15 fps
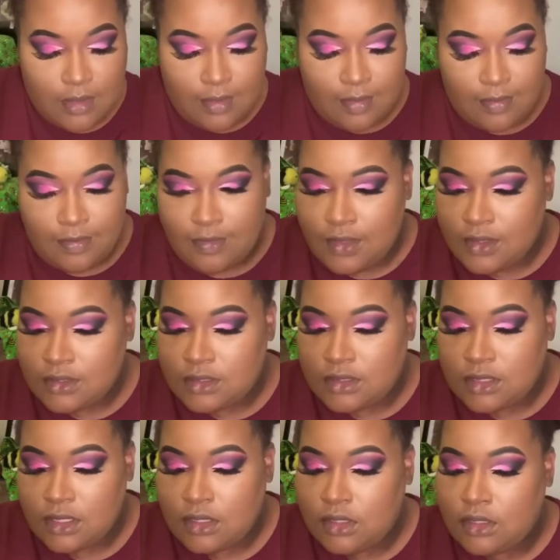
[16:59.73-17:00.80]
this
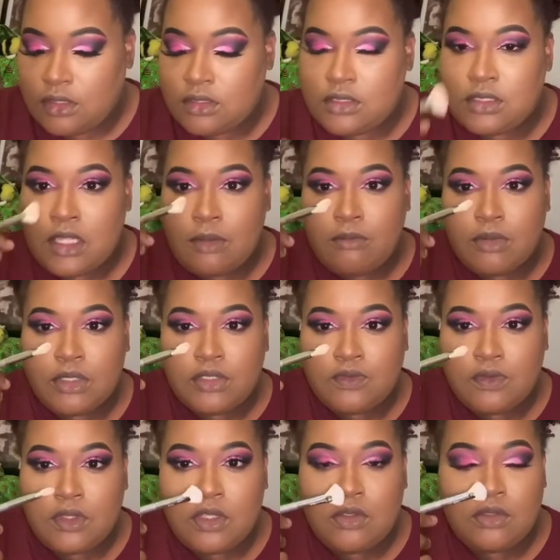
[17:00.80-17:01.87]
same brush for
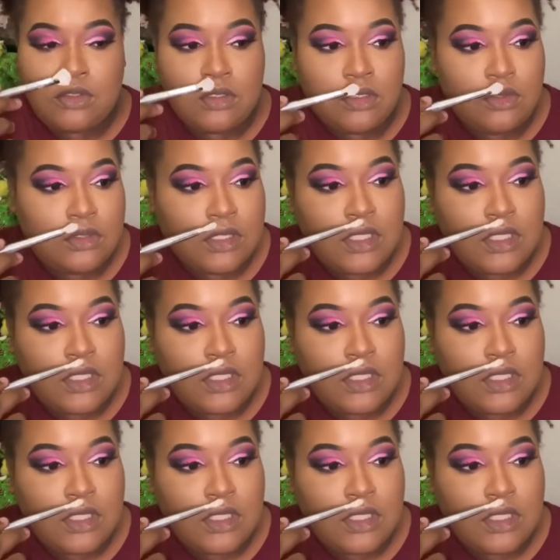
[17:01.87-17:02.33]
the loose